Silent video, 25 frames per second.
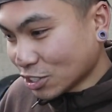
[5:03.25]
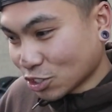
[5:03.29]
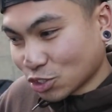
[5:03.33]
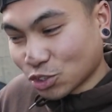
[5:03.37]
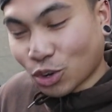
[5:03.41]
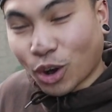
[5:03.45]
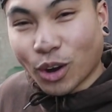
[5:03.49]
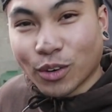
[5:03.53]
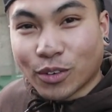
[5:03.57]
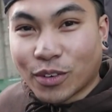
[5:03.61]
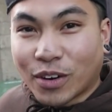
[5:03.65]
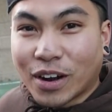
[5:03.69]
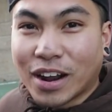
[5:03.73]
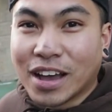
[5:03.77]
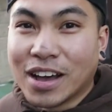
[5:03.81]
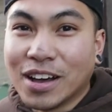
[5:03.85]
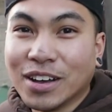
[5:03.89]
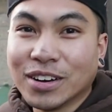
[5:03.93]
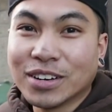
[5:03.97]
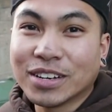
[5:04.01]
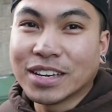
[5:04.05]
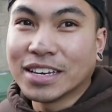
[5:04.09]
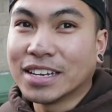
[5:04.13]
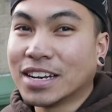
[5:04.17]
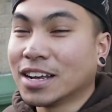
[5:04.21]
just drive
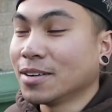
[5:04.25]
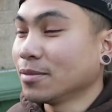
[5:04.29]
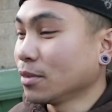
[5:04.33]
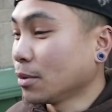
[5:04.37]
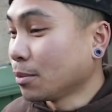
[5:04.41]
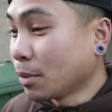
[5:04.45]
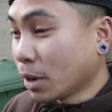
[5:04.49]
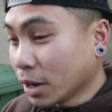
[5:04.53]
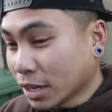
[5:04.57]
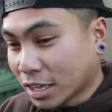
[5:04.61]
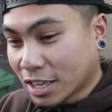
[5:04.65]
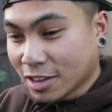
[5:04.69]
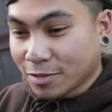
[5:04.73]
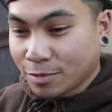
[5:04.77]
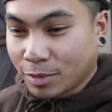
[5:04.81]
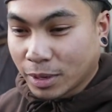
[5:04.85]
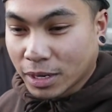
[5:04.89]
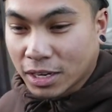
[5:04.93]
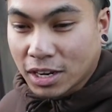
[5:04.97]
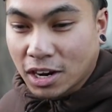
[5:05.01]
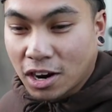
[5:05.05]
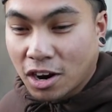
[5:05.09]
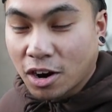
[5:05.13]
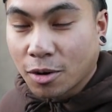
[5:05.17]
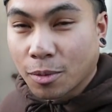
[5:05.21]
around and um, I might give
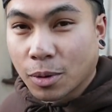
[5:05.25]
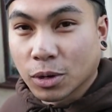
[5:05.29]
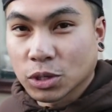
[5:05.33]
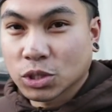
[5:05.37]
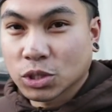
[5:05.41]
my car